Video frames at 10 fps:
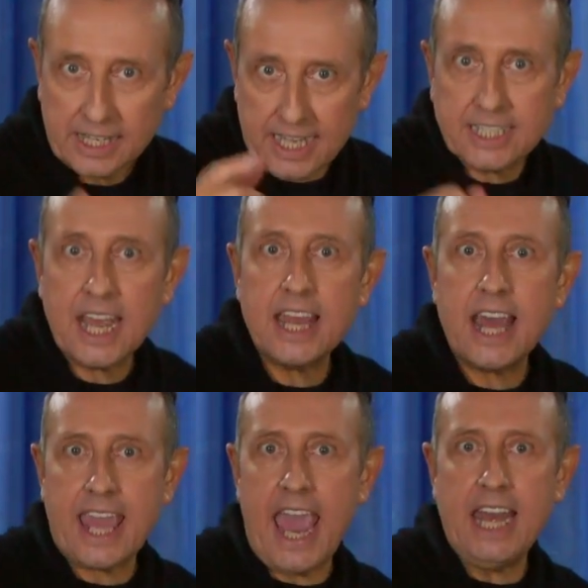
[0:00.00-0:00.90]
Let's say
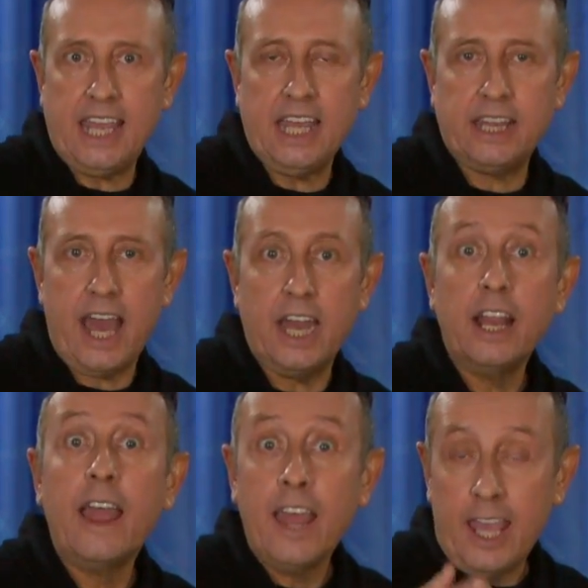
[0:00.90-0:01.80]
they can get that.
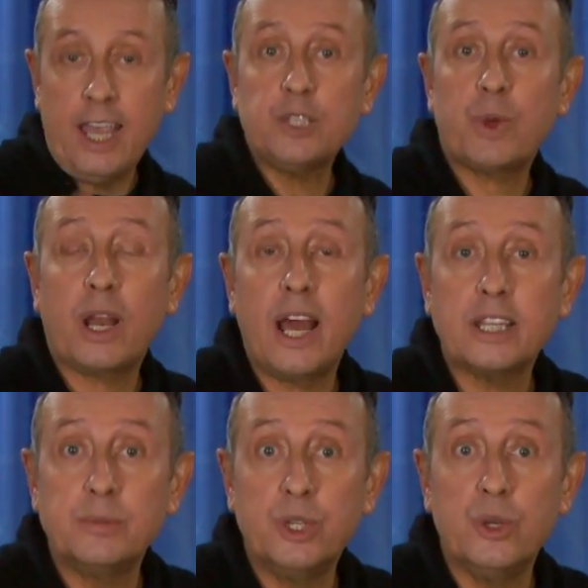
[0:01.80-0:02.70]
Here's what I'd
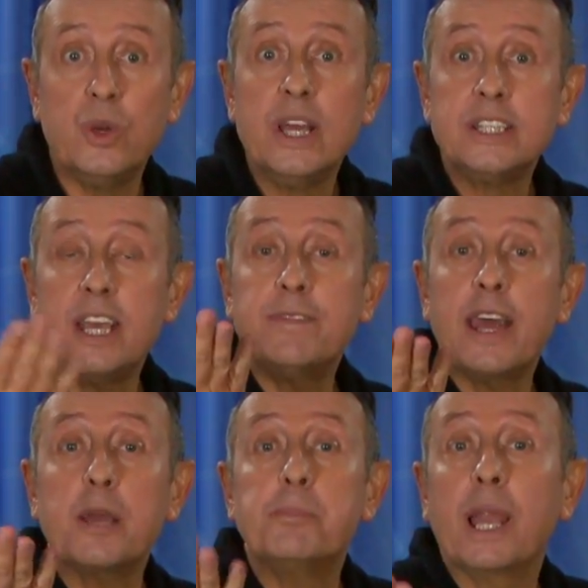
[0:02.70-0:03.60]
like them to do. See if
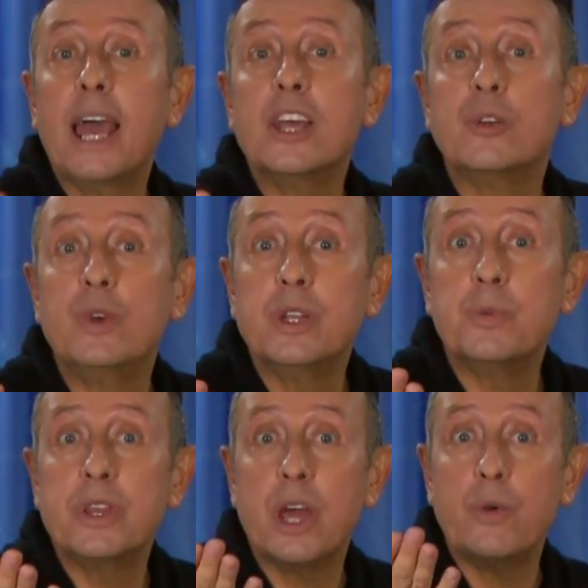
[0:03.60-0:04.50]
they can play the
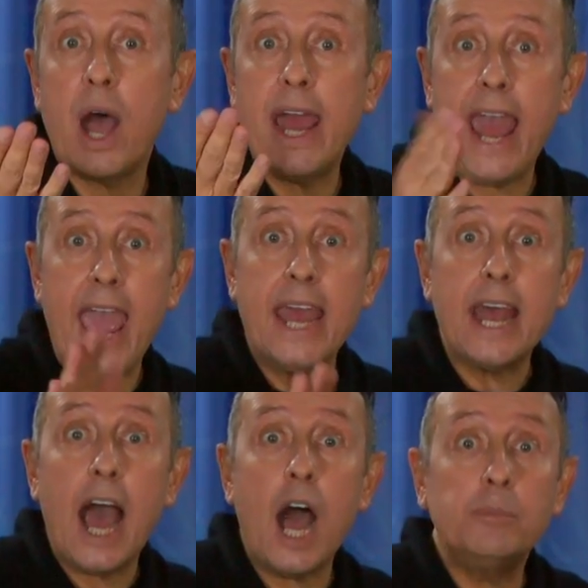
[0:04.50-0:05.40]
rhythm with their right hand.
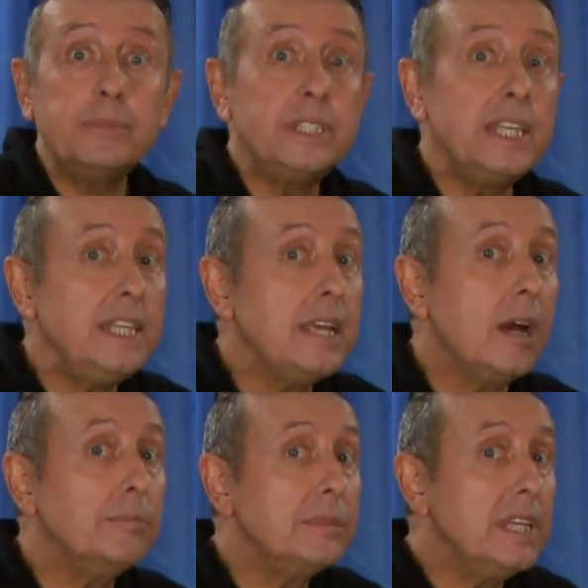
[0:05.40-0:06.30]
Humpty
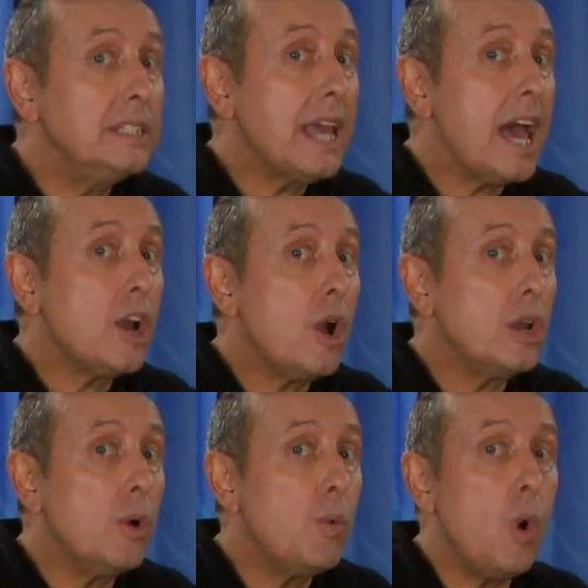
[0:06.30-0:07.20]
Dumpty sat on
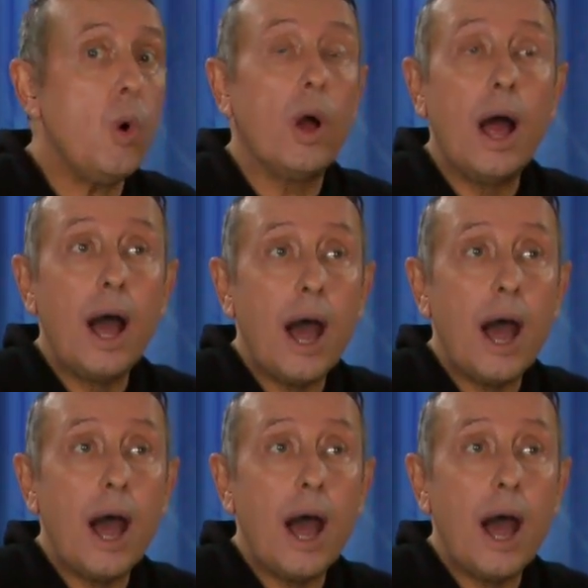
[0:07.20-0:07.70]
a wall.